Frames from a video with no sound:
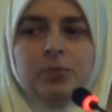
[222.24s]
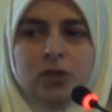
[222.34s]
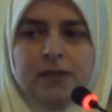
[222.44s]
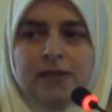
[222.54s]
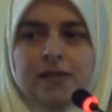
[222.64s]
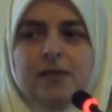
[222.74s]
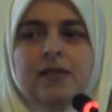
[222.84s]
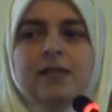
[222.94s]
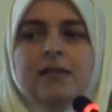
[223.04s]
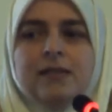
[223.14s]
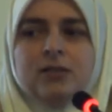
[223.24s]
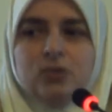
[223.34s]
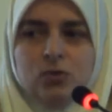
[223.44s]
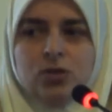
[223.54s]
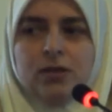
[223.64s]
political,
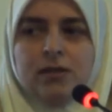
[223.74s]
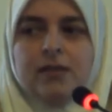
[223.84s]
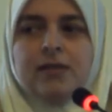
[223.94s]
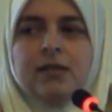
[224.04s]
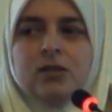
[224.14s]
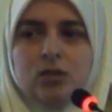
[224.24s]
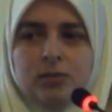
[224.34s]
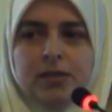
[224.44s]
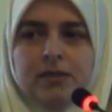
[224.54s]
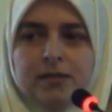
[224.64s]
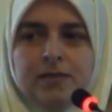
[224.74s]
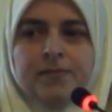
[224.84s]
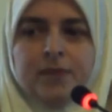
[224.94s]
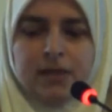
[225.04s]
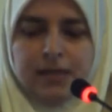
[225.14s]
social, economic
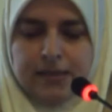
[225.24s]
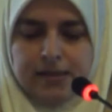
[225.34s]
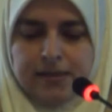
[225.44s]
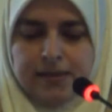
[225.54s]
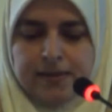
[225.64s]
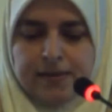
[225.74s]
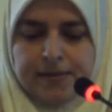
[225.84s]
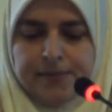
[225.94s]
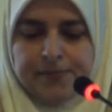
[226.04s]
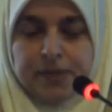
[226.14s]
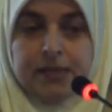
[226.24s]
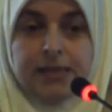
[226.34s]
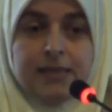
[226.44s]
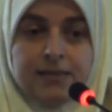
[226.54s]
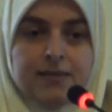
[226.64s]

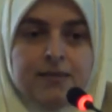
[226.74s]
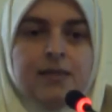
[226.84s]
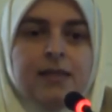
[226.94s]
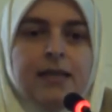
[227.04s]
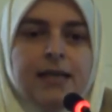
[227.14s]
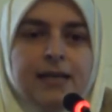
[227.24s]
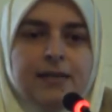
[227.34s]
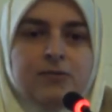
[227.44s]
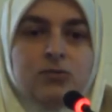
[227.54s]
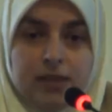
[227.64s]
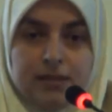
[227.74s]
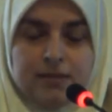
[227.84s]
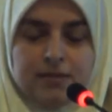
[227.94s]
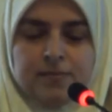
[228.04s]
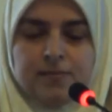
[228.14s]
needs and
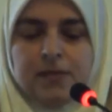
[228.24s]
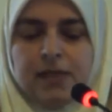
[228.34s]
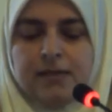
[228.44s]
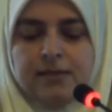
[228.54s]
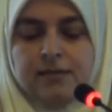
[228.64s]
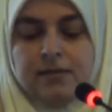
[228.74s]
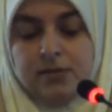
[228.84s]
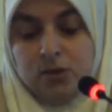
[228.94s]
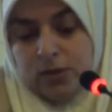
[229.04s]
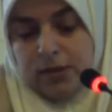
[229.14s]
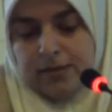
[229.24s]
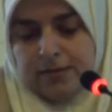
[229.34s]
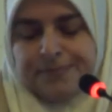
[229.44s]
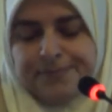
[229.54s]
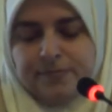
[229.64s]
rights and
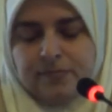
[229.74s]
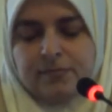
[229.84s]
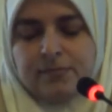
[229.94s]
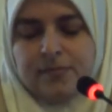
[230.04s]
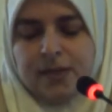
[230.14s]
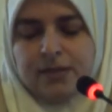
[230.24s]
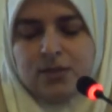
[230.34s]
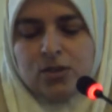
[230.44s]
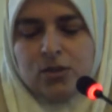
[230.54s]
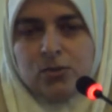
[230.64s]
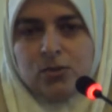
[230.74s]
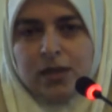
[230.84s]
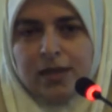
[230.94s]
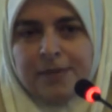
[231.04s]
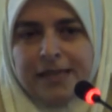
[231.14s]
duties. So
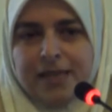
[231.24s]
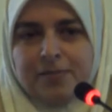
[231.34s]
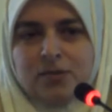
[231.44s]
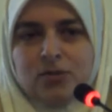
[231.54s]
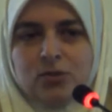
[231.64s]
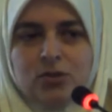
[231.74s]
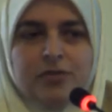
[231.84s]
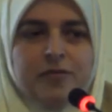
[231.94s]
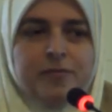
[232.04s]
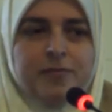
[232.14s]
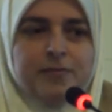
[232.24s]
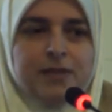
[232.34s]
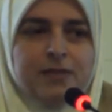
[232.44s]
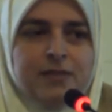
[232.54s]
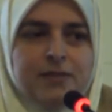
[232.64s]
I became sort of
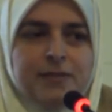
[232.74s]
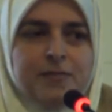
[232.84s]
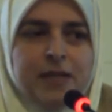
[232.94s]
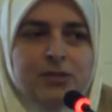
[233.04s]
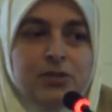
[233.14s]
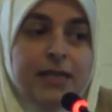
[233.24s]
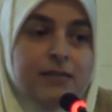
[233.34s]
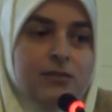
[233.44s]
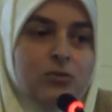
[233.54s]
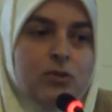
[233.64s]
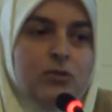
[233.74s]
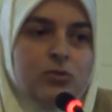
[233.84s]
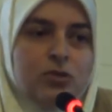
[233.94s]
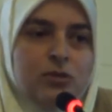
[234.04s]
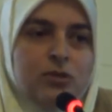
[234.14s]
attracted to the
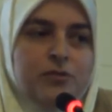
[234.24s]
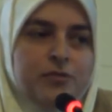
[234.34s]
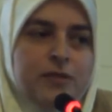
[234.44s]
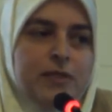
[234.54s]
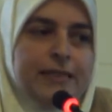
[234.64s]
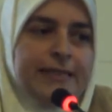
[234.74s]
notion of